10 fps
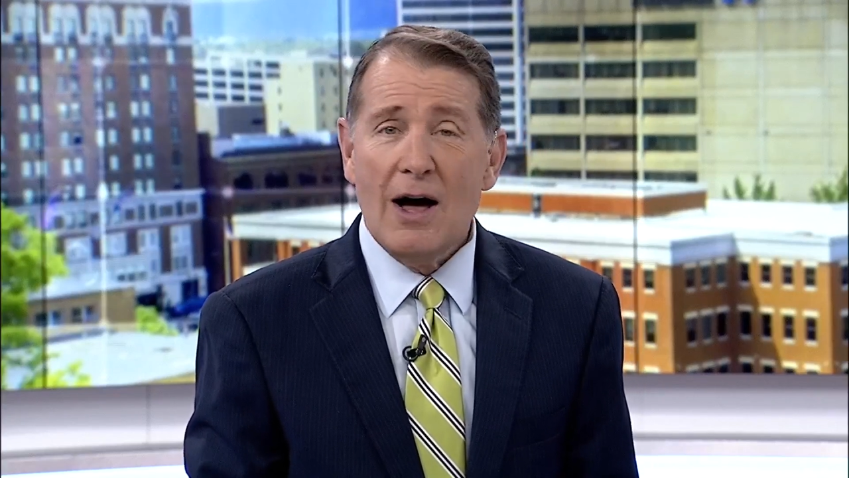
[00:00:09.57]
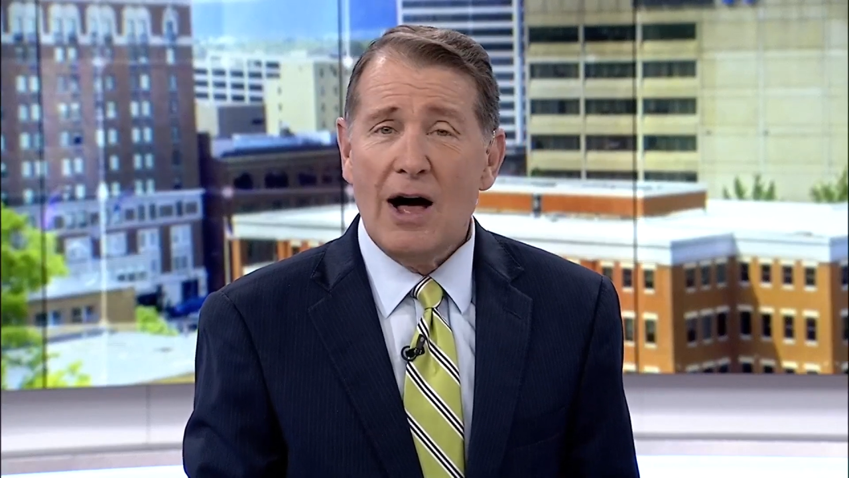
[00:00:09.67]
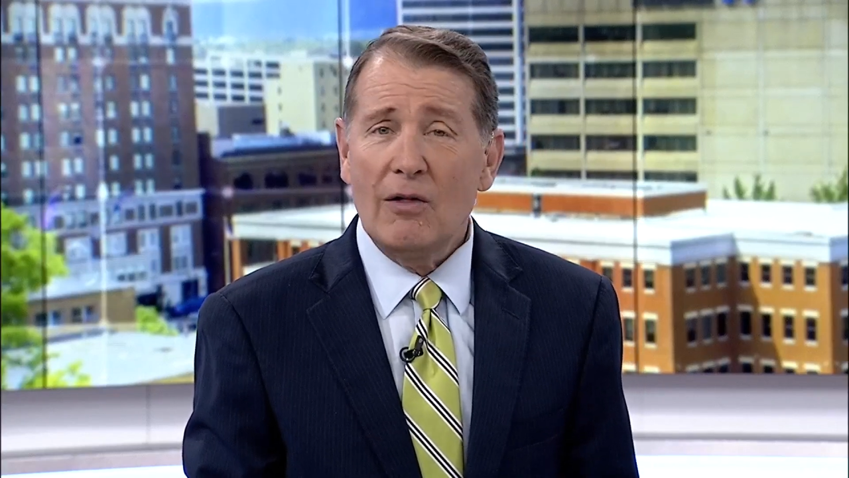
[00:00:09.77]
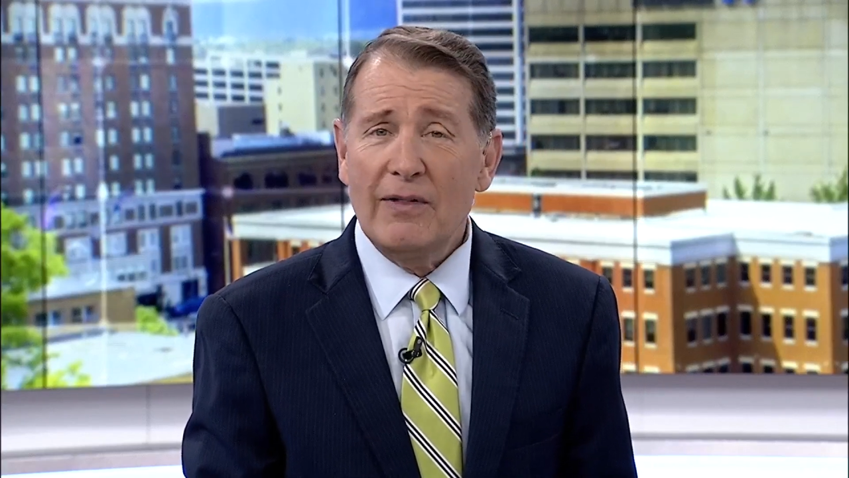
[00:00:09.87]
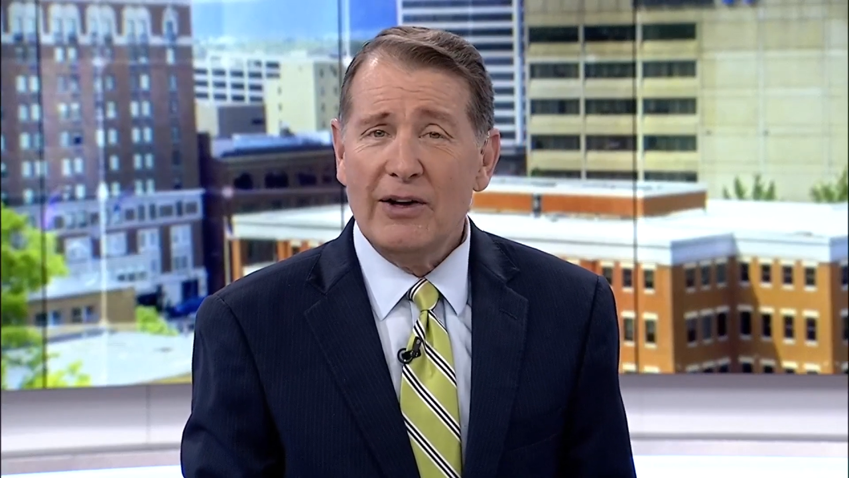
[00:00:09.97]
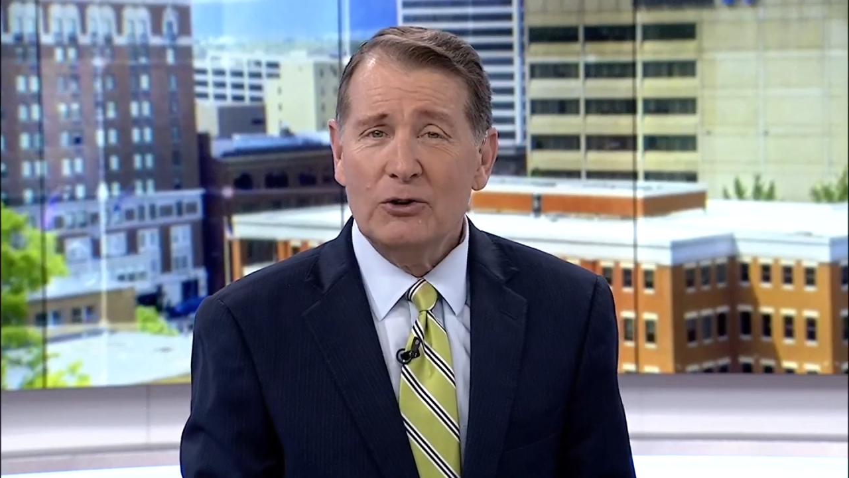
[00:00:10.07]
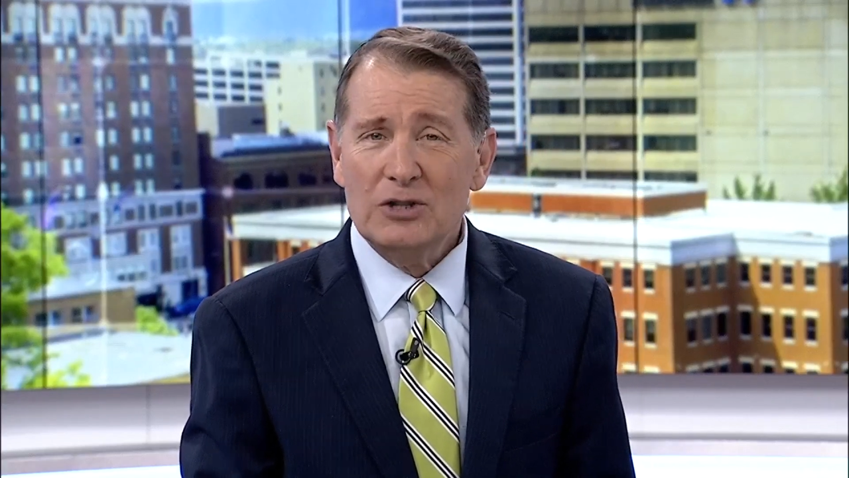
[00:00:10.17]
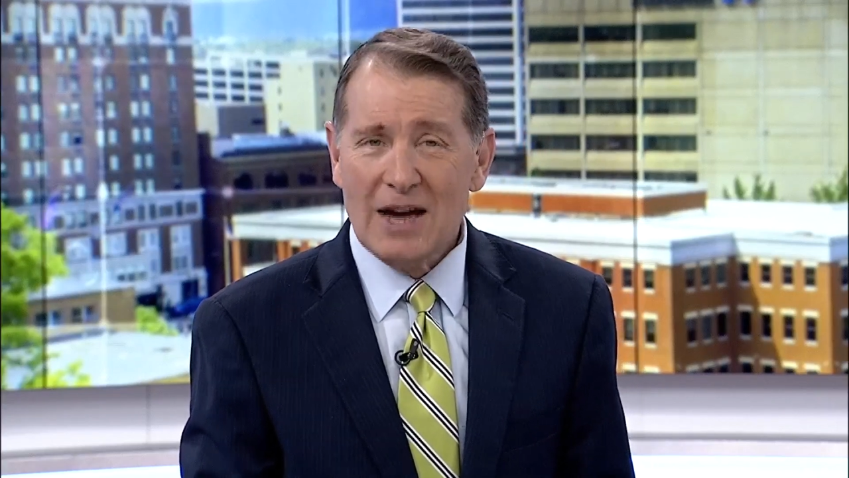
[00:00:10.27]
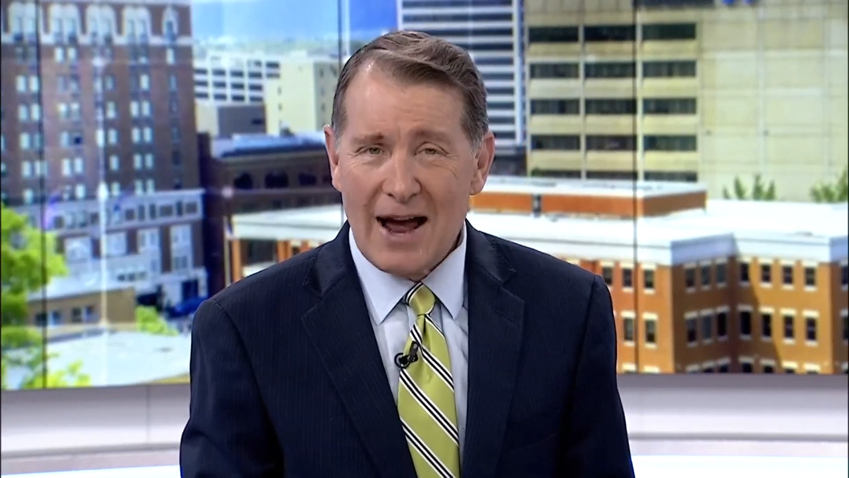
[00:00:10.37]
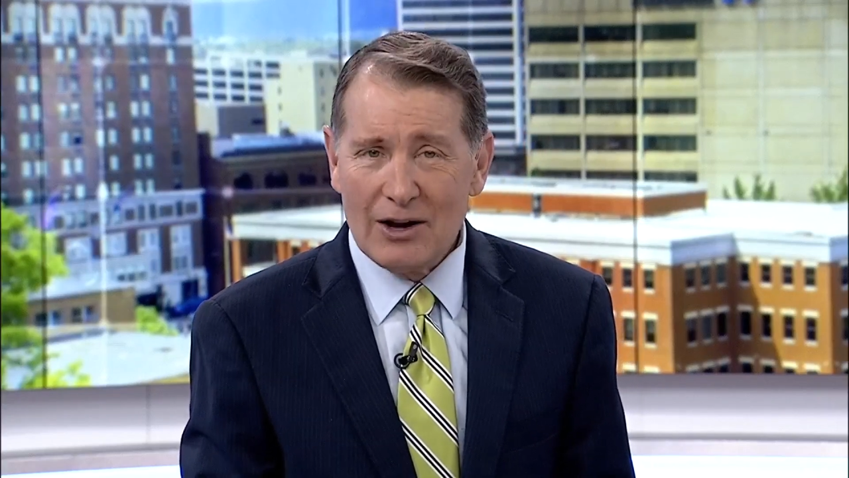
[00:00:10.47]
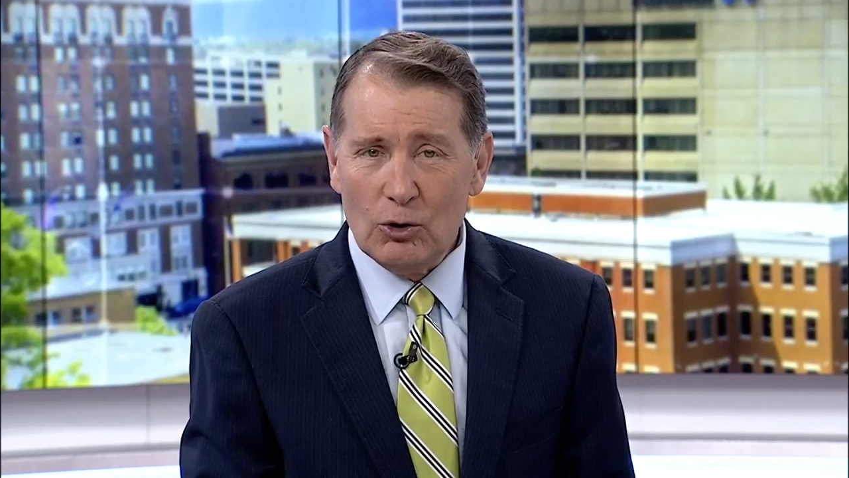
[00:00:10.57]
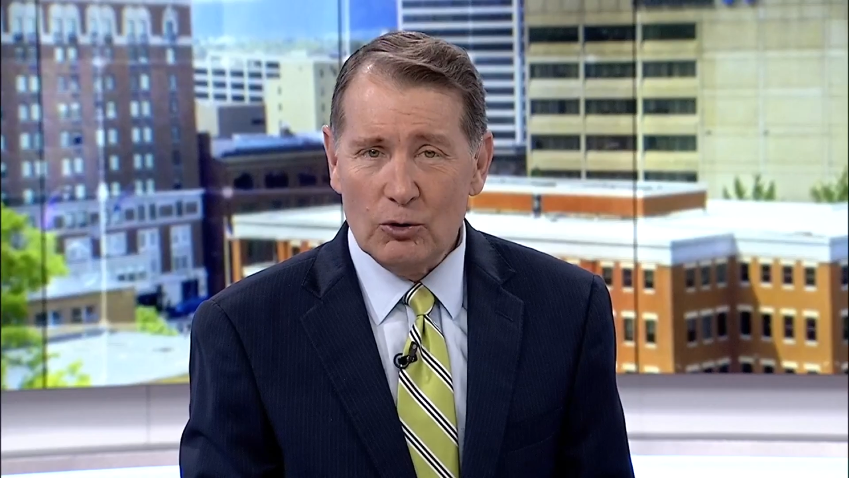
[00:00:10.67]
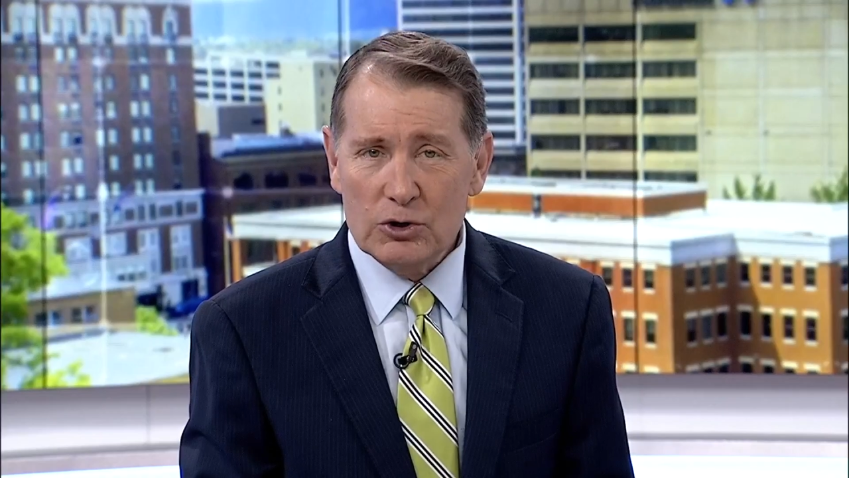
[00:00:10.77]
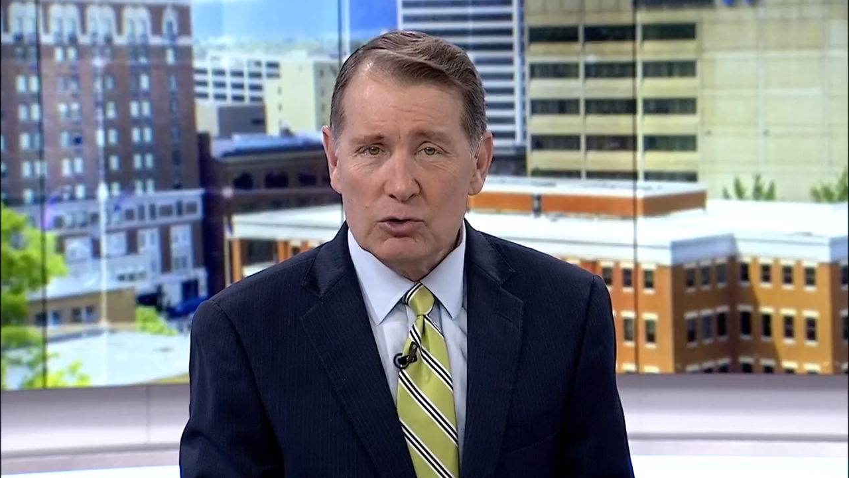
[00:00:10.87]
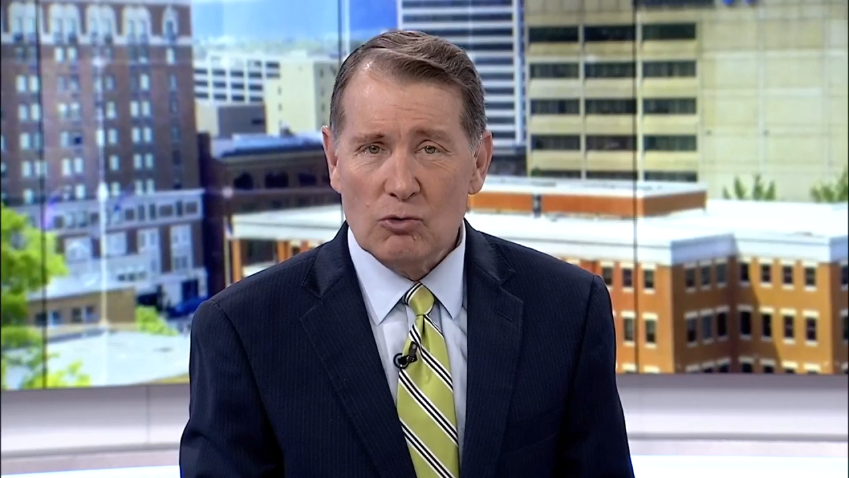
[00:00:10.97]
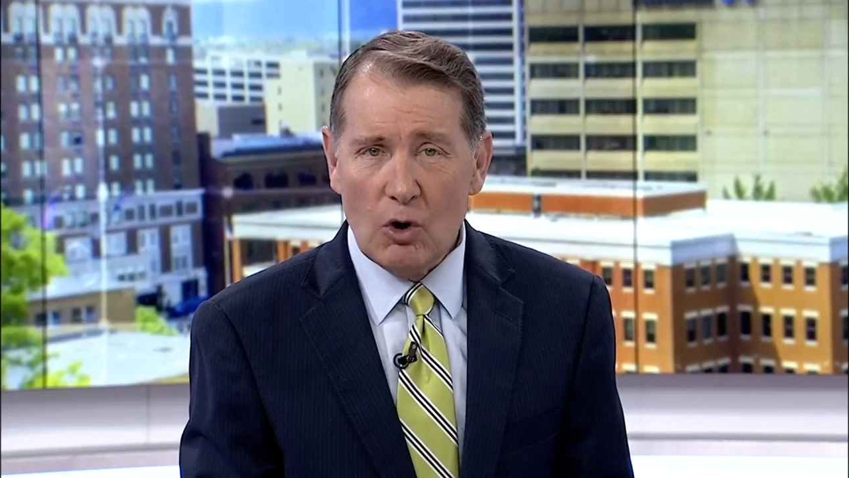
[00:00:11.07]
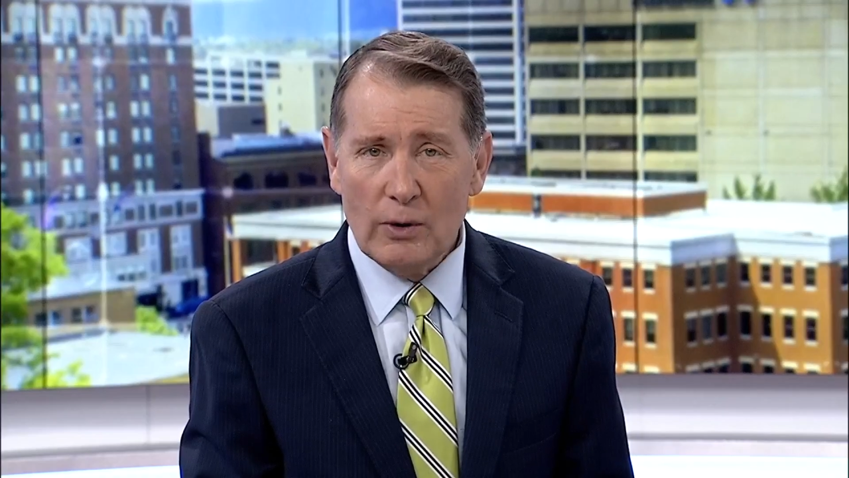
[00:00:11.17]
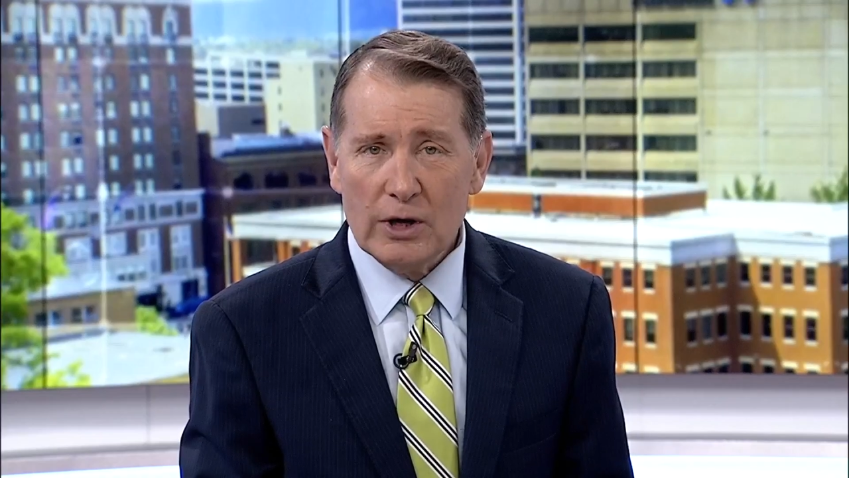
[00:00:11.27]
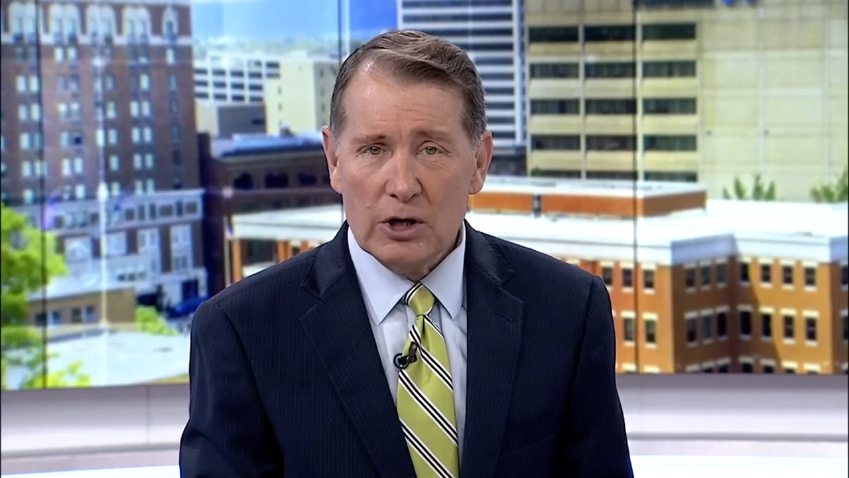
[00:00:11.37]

how they'll tackle this growing